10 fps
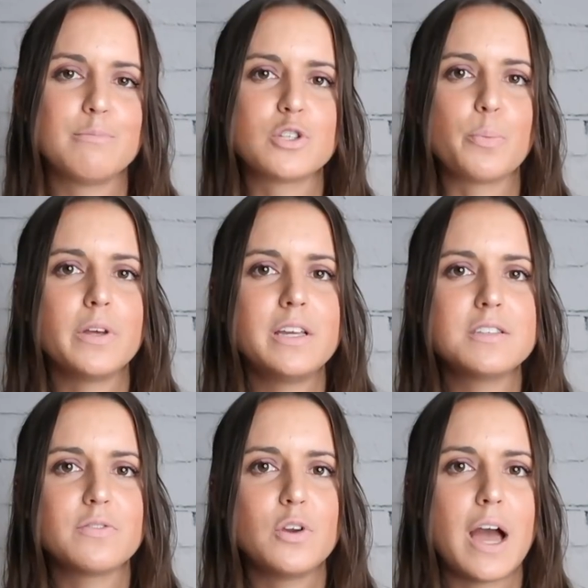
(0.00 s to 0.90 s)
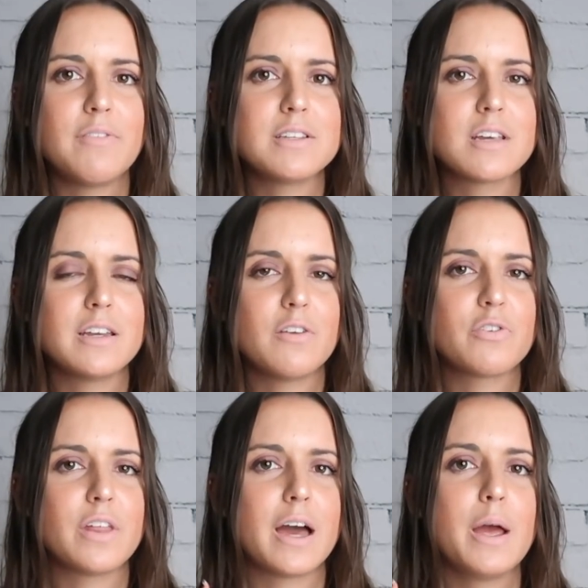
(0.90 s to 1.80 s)
So please, if you haven't signed up
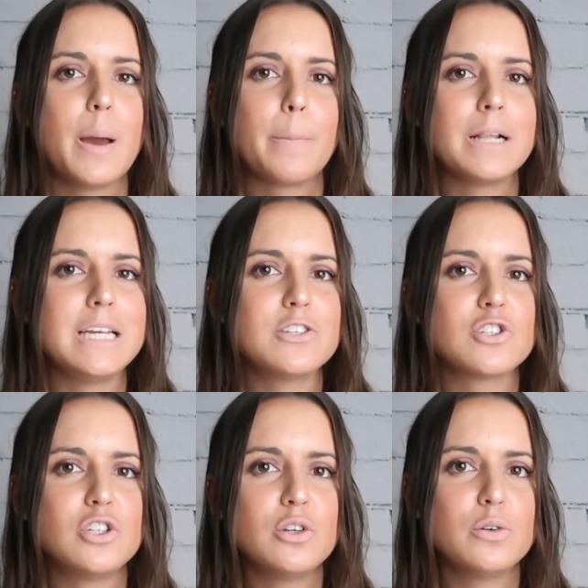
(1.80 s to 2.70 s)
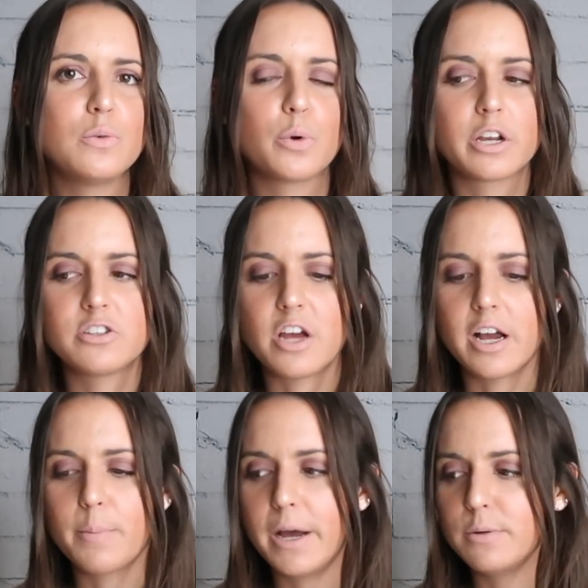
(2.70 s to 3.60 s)
for that, please do. We're going to
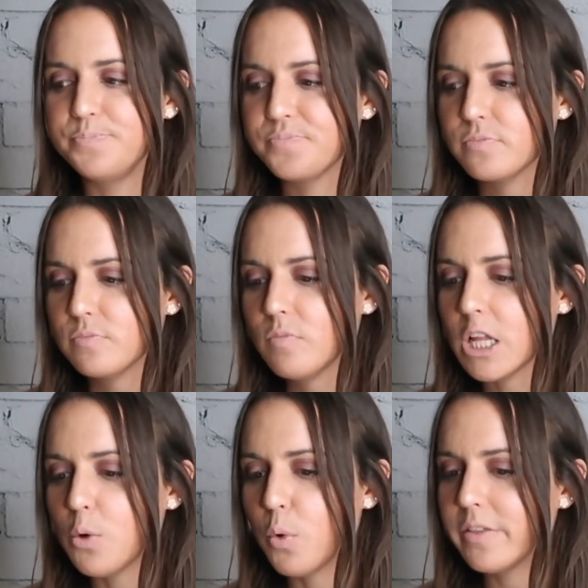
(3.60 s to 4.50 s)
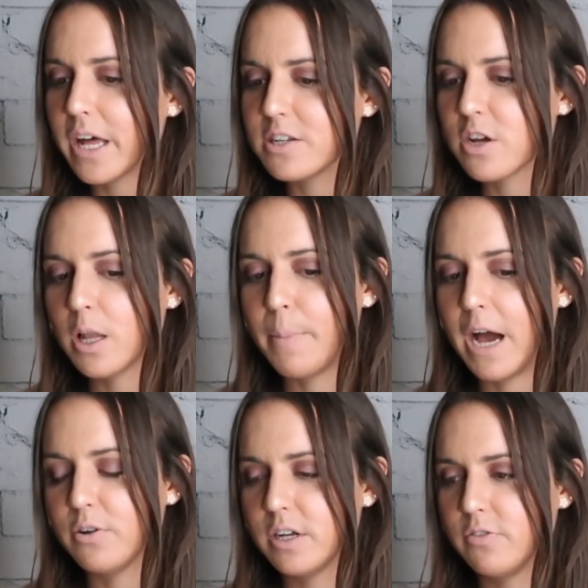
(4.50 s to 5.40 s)
talk about what that is all
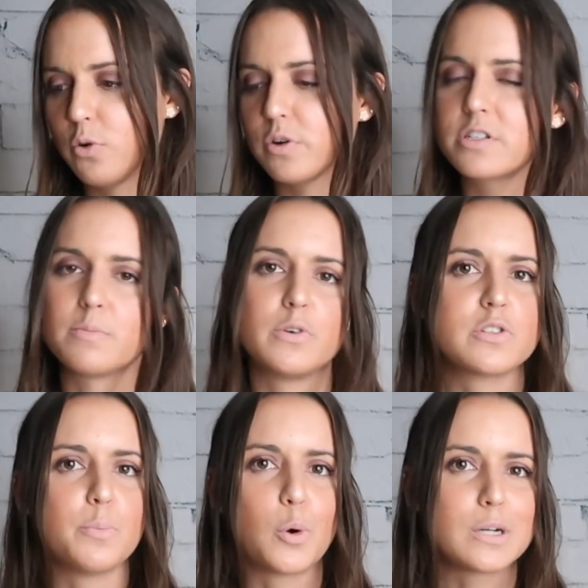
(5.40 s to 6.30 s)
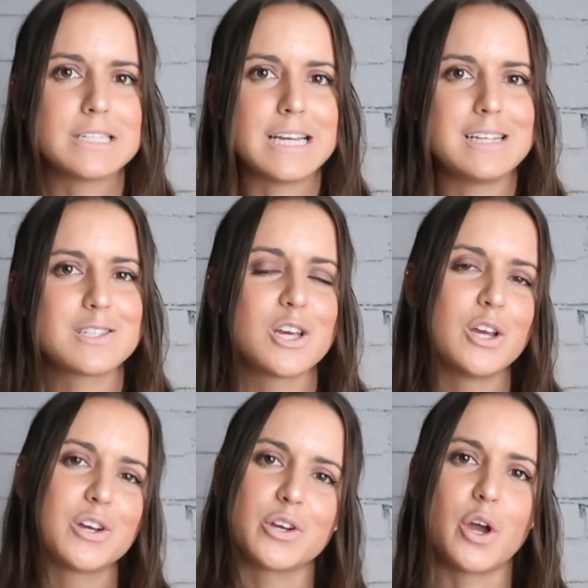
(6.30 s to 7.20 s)
about and, of course, the most important days
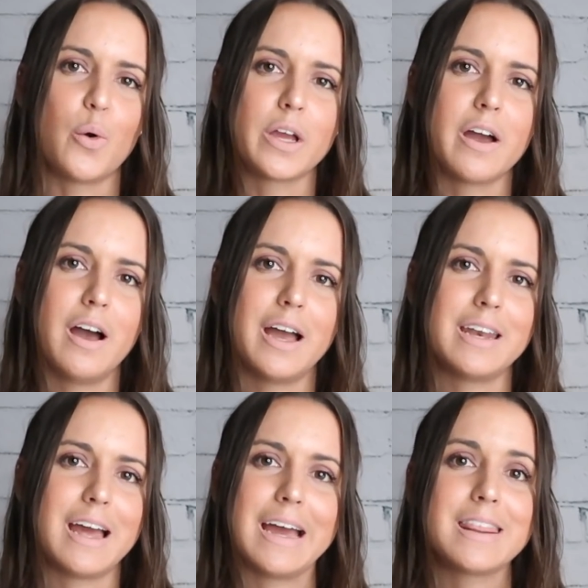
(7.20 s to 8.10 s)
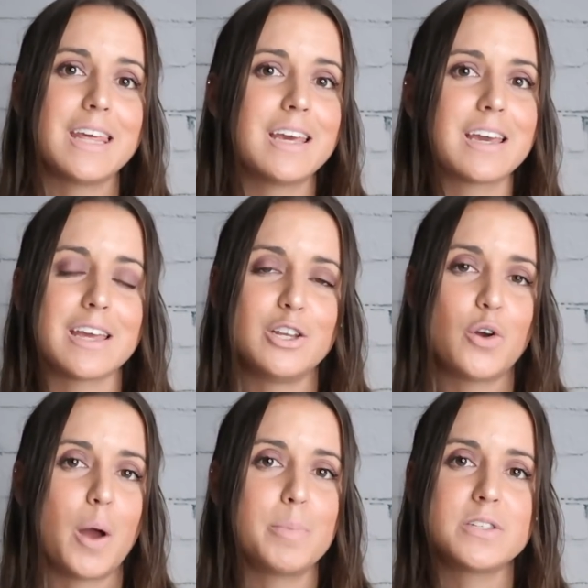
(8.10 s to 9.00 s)
going on. I think, and you
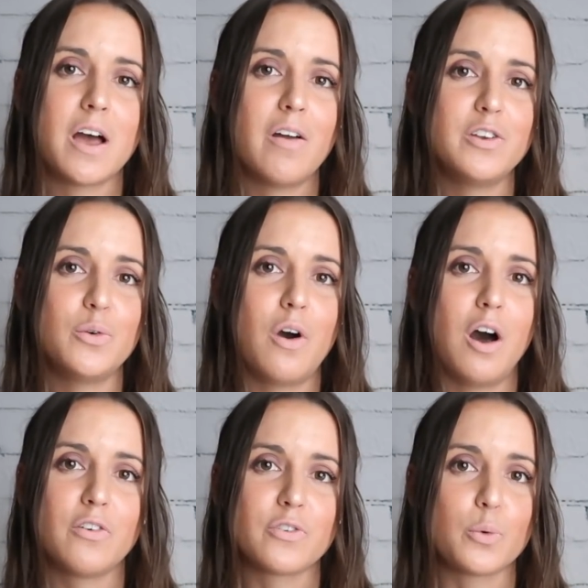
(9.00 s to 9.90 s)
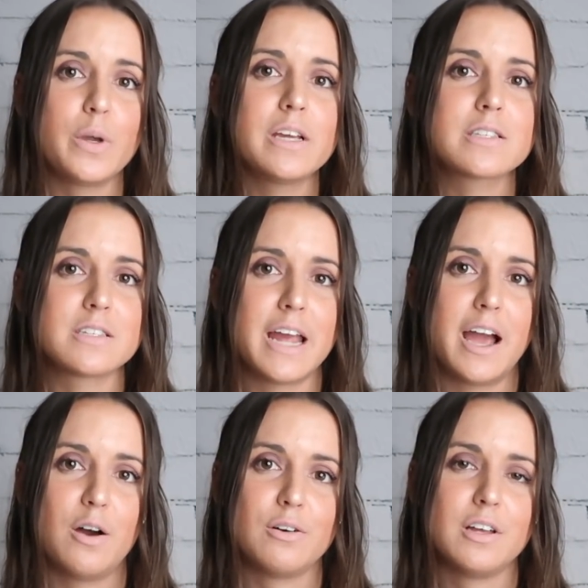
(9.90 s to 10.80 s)
know, I've been telling you all for weeks
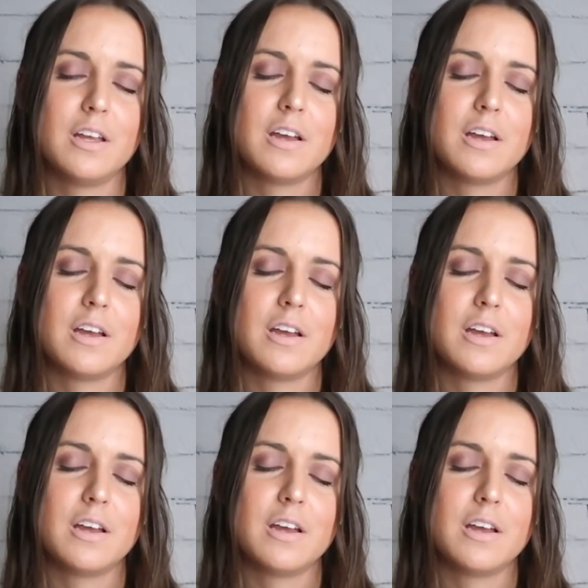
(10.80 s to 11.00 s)
now,